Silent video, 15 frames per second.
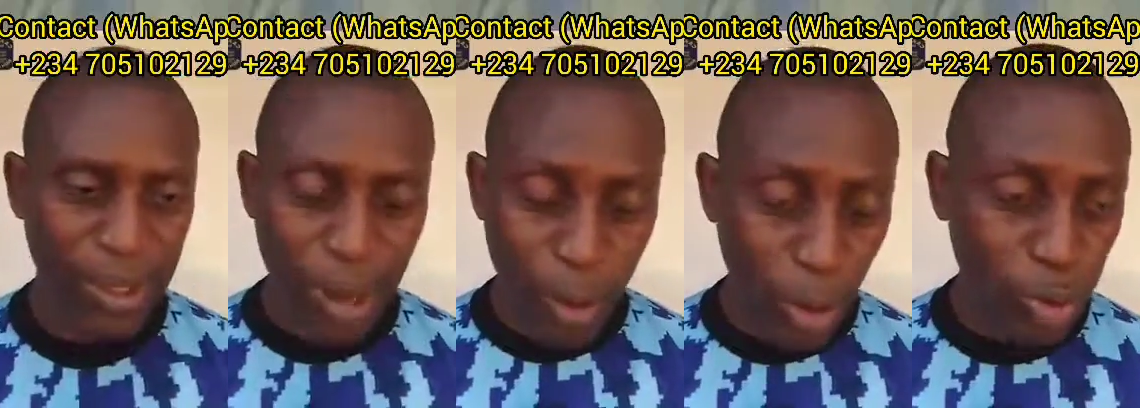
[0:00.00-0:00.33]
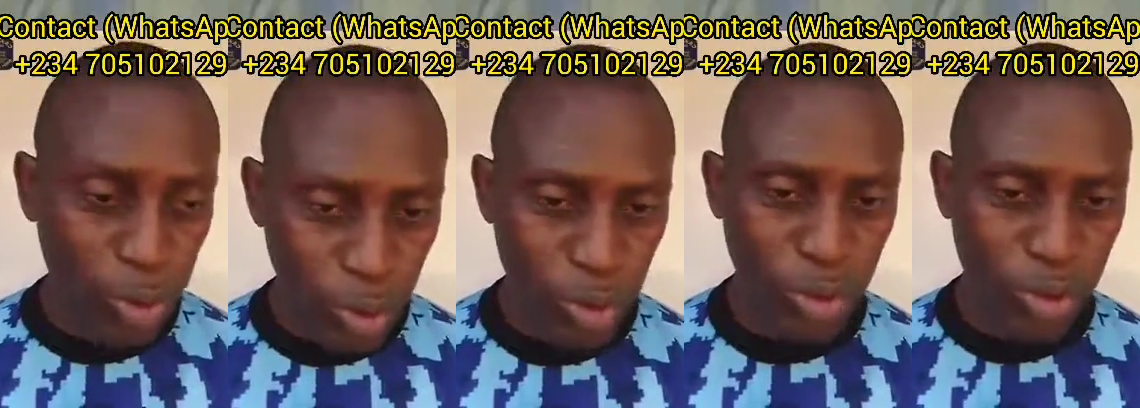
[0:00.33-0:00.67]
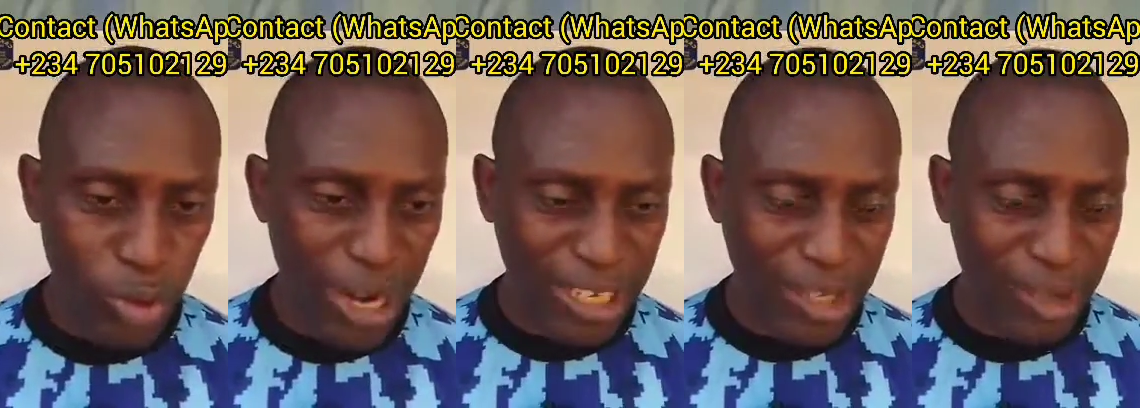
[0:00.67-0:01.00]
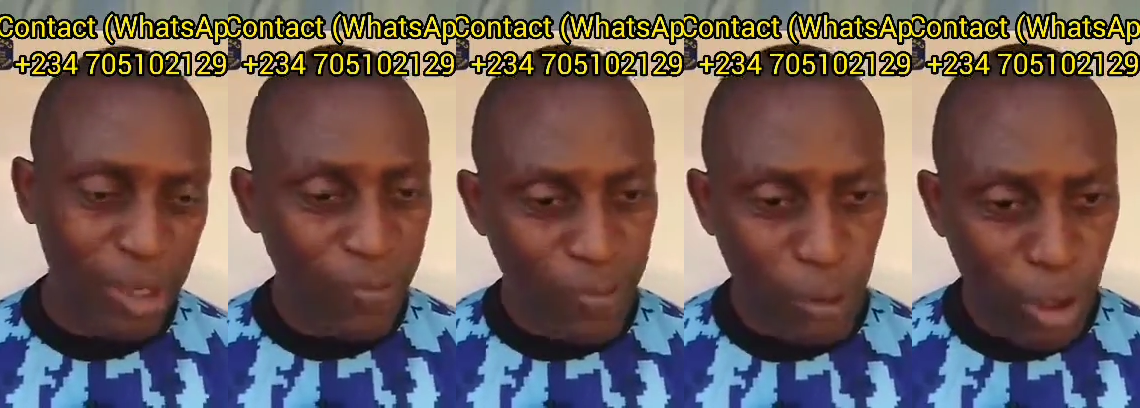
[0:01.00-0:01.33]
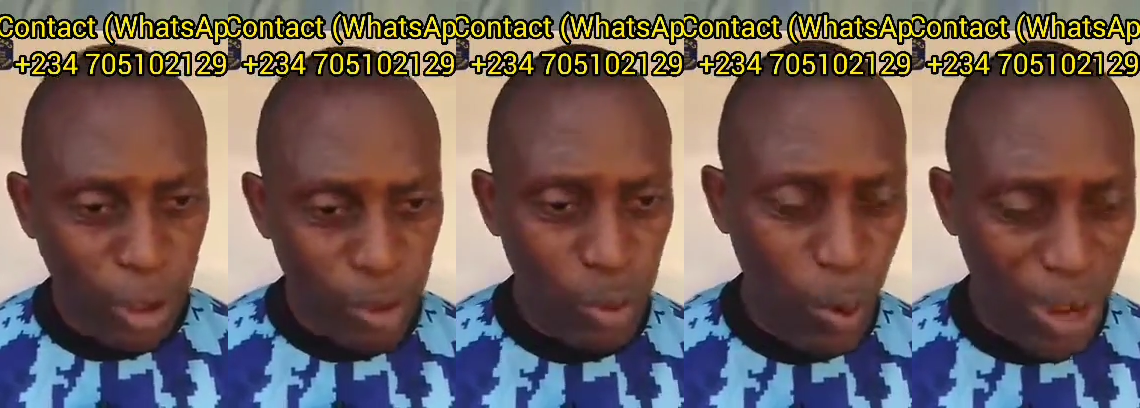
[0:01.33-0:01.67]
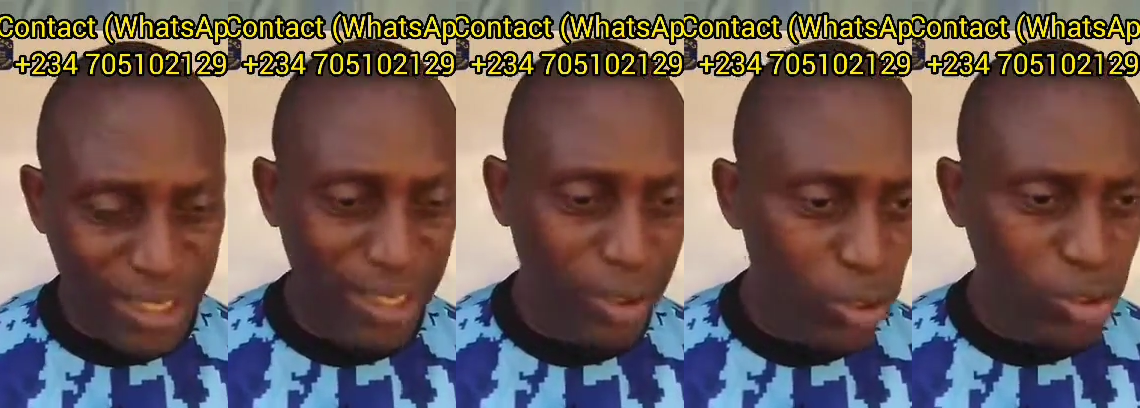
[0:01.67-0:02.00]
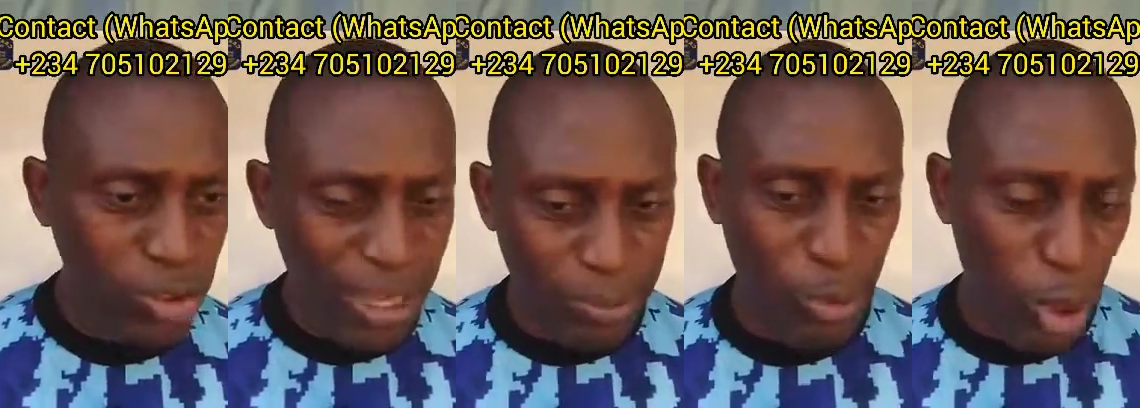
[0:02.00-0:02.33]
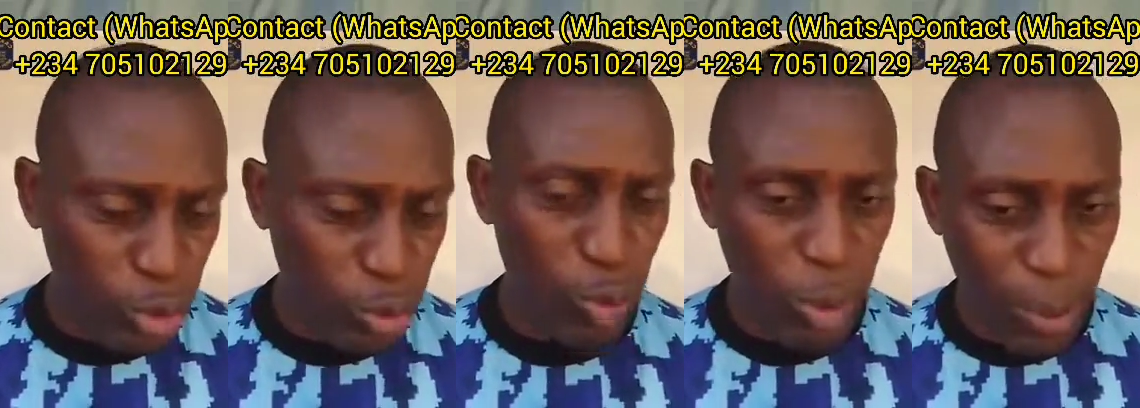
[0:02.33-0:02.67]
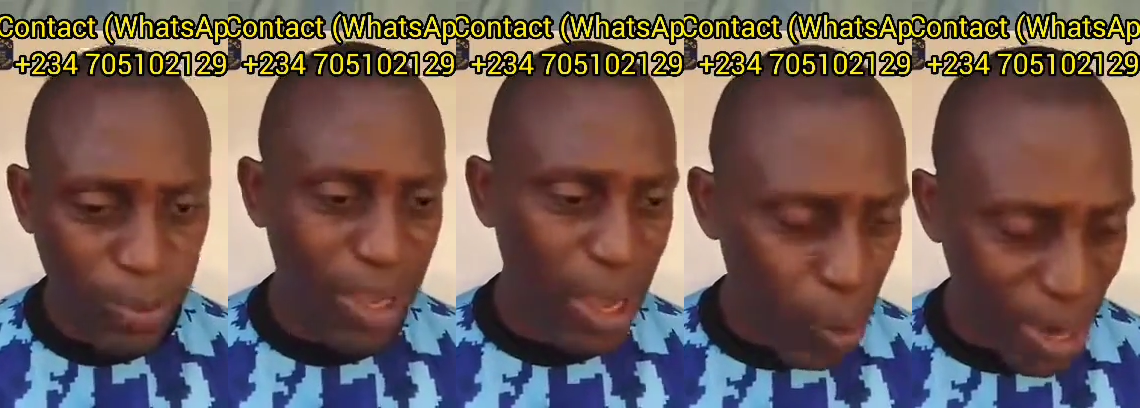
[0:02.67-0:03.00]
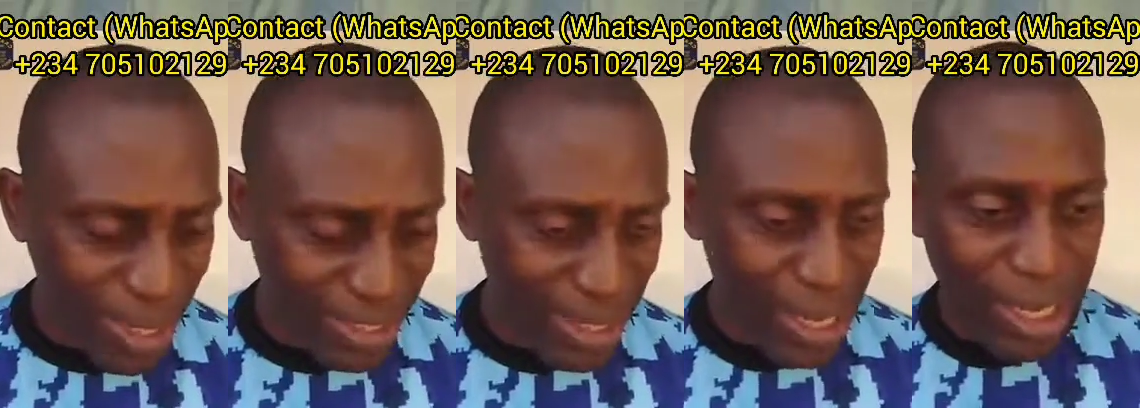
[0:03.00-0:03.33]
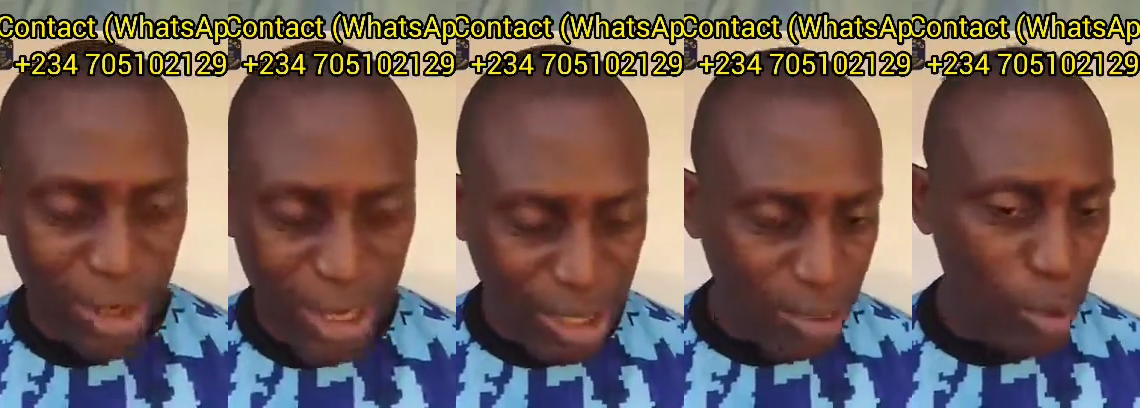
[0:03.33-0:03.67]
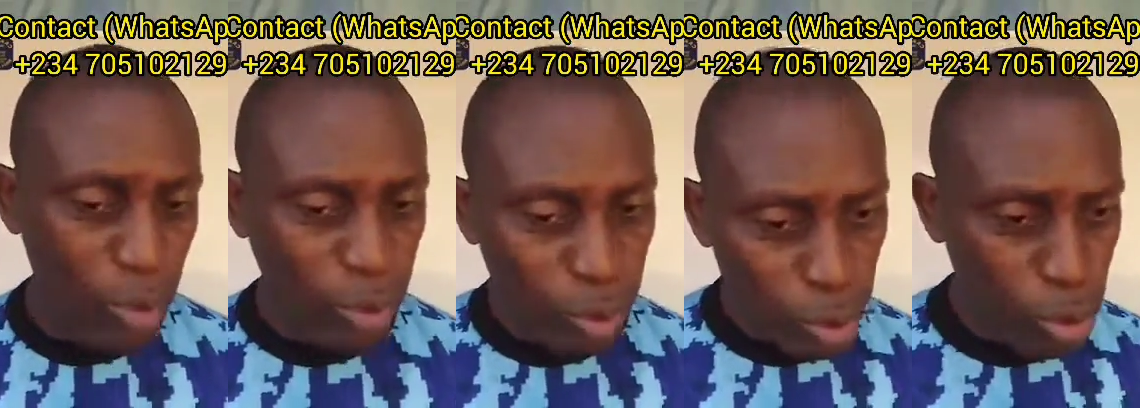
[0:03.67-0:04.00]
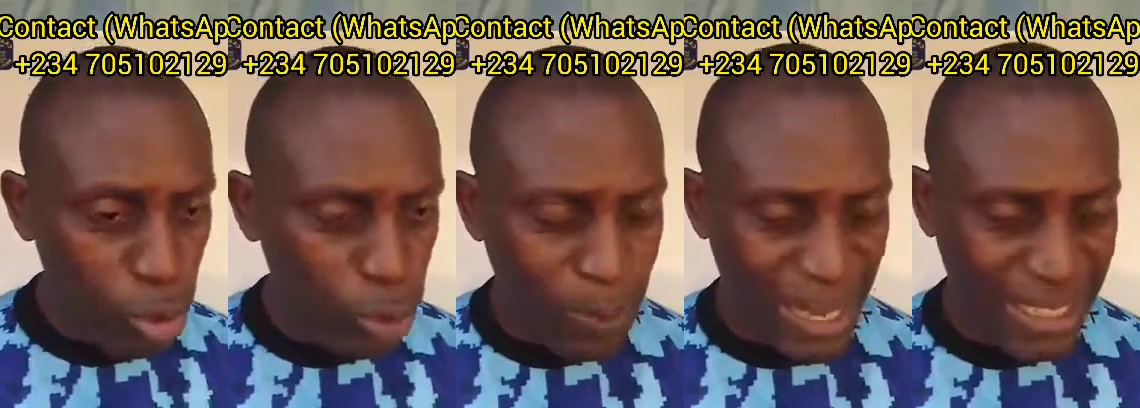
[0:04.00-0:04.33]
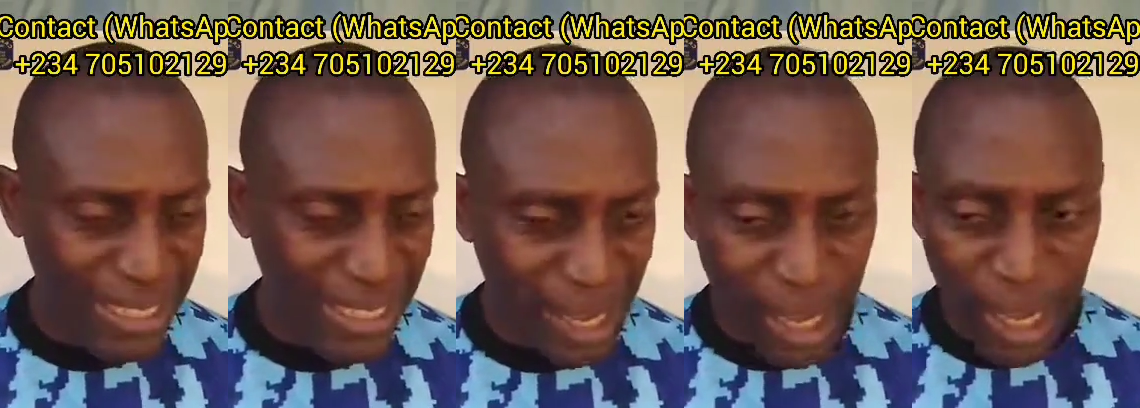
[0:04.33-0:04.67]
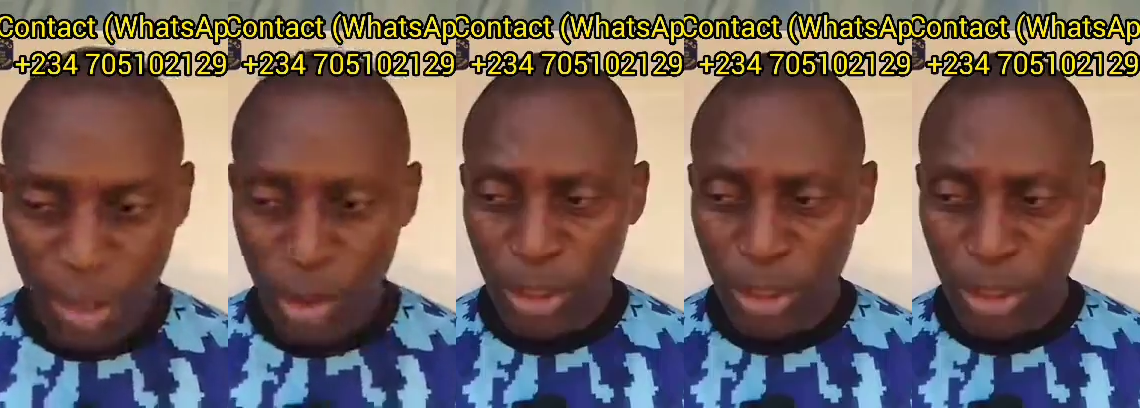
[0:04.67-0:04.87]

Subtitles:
That's what we use, so that those dust will not be a waste. So that's why we took those birds there.